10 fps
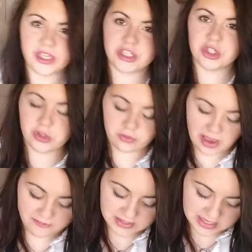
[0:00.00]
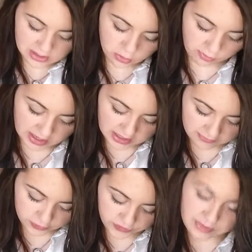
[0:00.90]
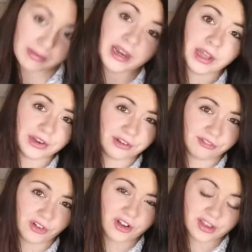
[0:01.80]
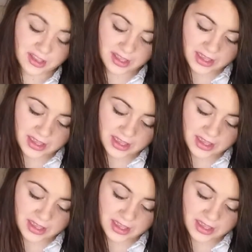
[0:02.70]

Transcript: which you have seen already if you see my London vlog.